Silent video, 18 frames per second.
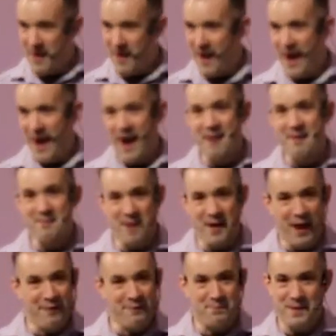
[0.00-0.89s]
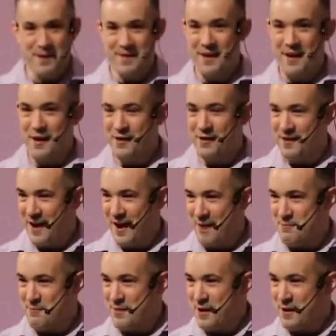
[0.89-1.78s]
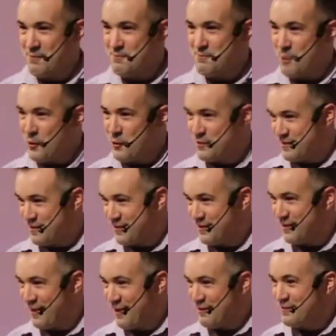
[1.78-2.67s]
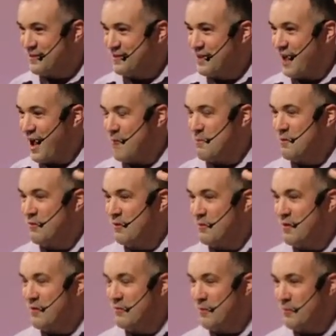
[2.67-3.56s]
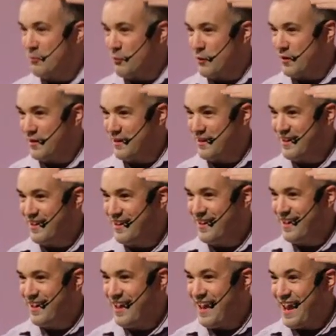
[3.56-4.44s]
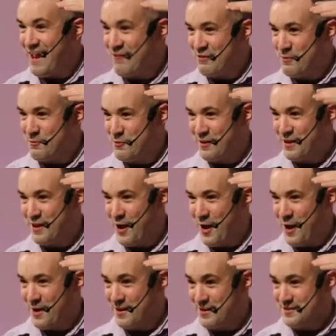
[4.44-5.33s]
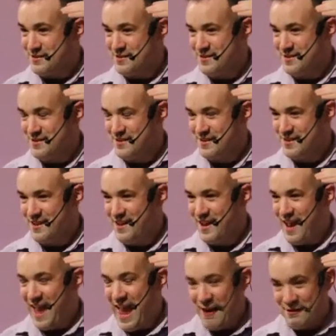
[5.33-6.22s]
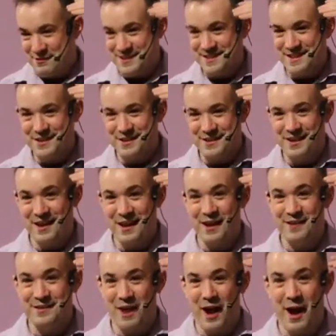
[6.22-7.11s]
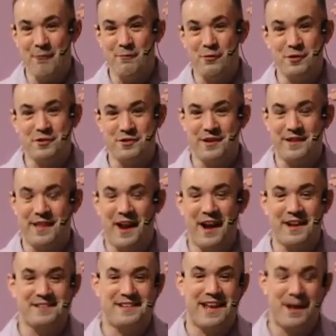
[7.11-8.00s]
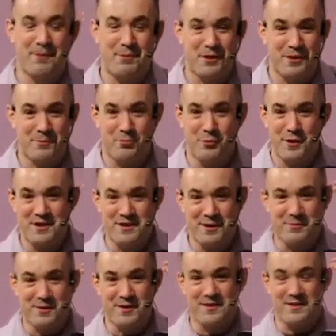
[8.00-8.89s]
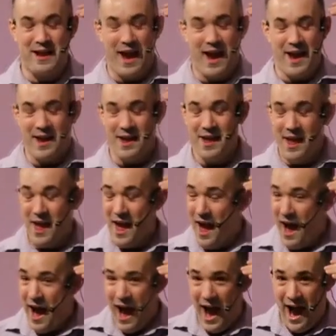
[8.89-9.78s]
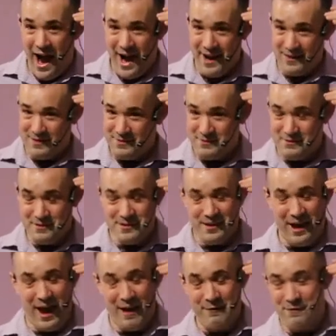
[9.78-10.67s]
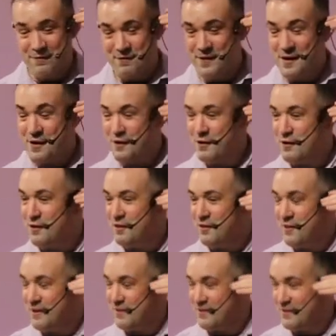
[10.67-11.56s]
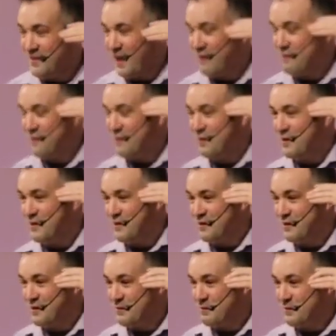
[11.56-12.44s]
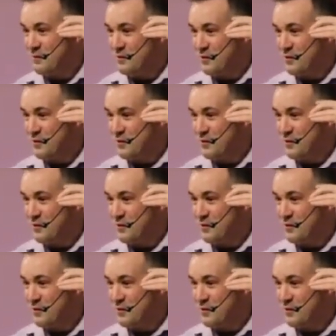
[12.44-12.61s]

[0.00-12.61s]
I've been there. I'm there most of the time if I'm really honest. Every single time virtually that I stand up here to preach, I feel the